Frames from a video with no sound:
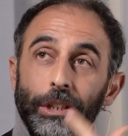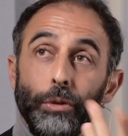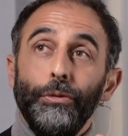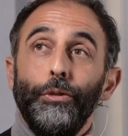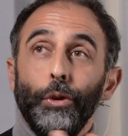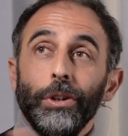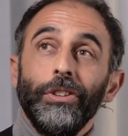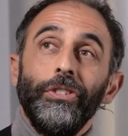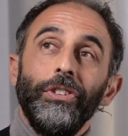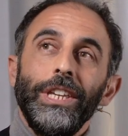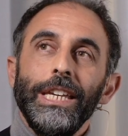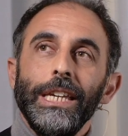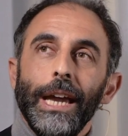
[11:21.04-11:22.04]
you
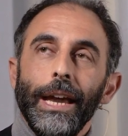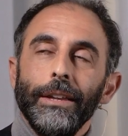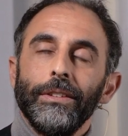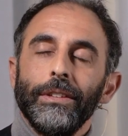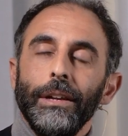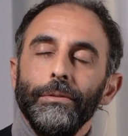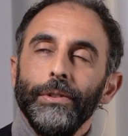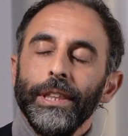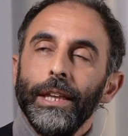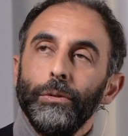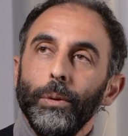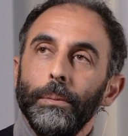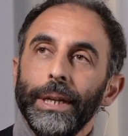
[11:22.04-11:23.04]
foresee as something
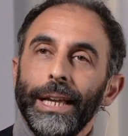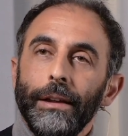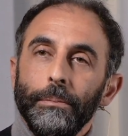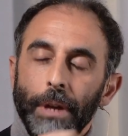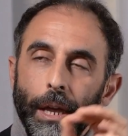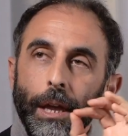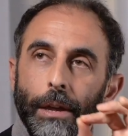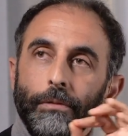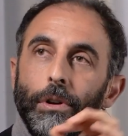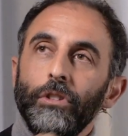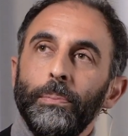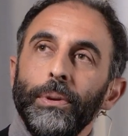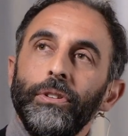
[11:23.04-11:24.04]
that will become
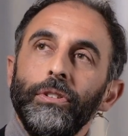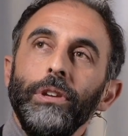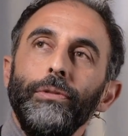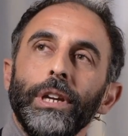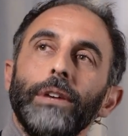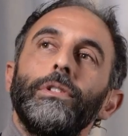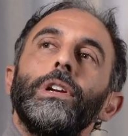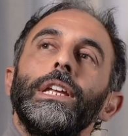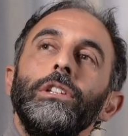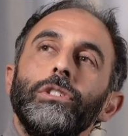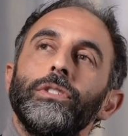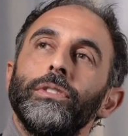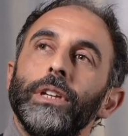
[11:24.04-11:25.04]
very specific and very
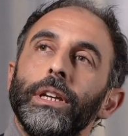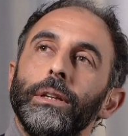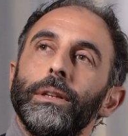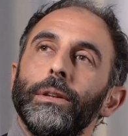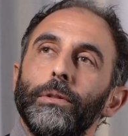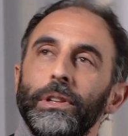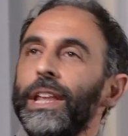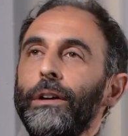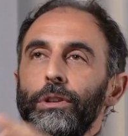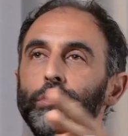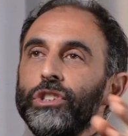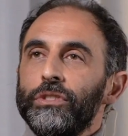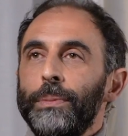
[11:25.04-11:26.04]
interesting? Well, now
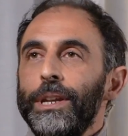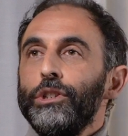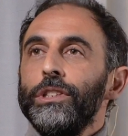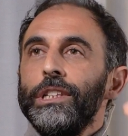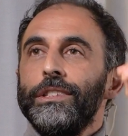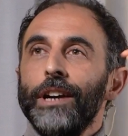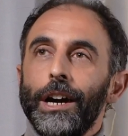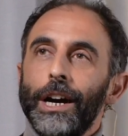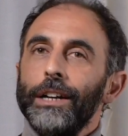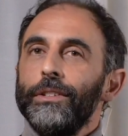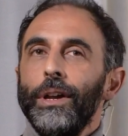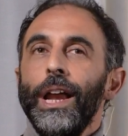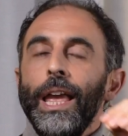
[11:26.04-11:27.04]
you just mentioned the
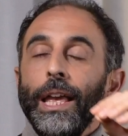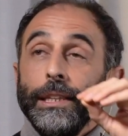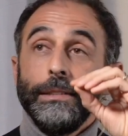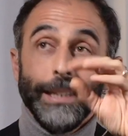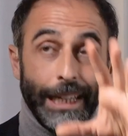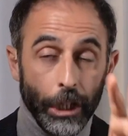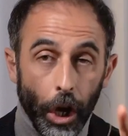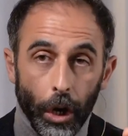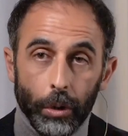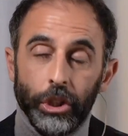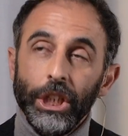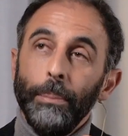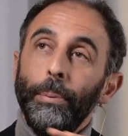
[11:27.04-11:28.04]
dart, the
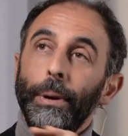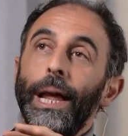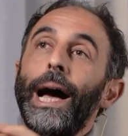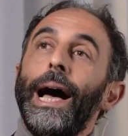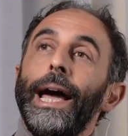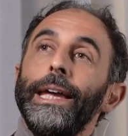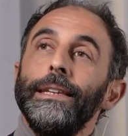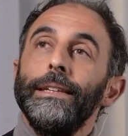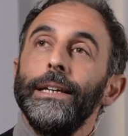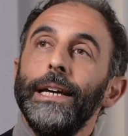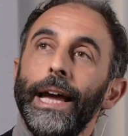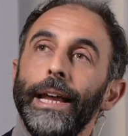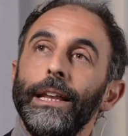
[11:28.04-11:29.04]
technology applied,
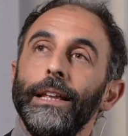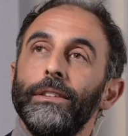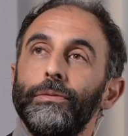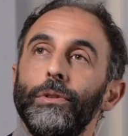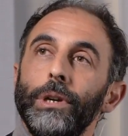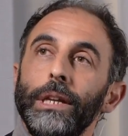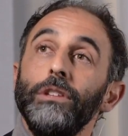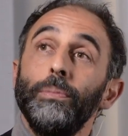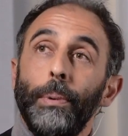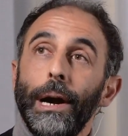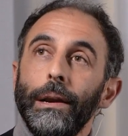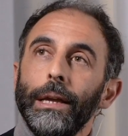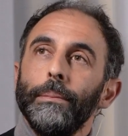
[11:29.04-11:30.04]
and it's very
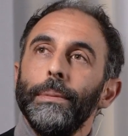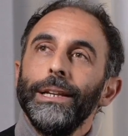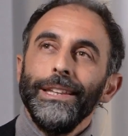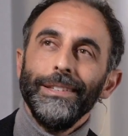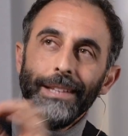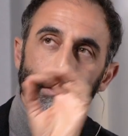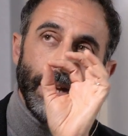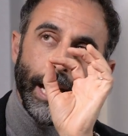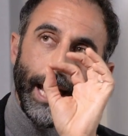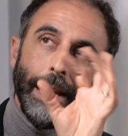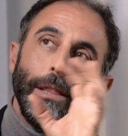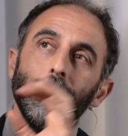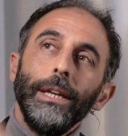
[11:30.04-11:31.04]
inspiring. But is there
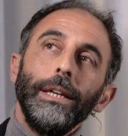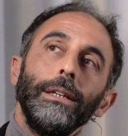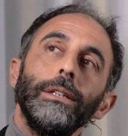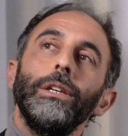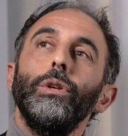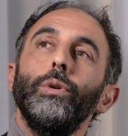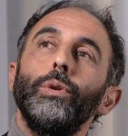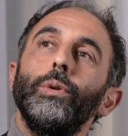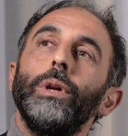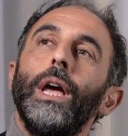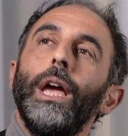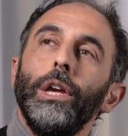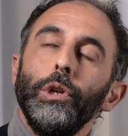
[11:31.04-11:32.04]
anything you
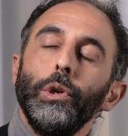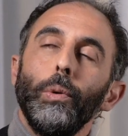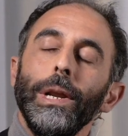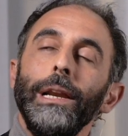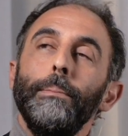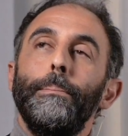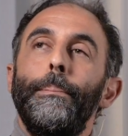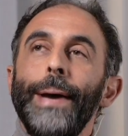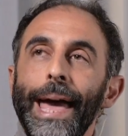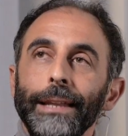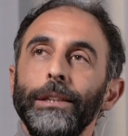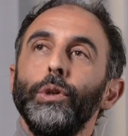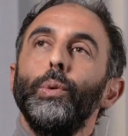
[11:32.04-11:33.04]
really
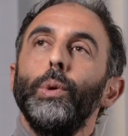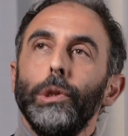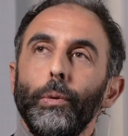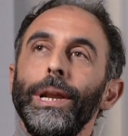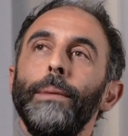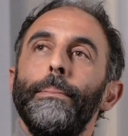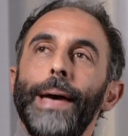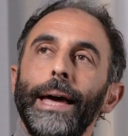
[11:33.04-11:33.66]
bet you will really?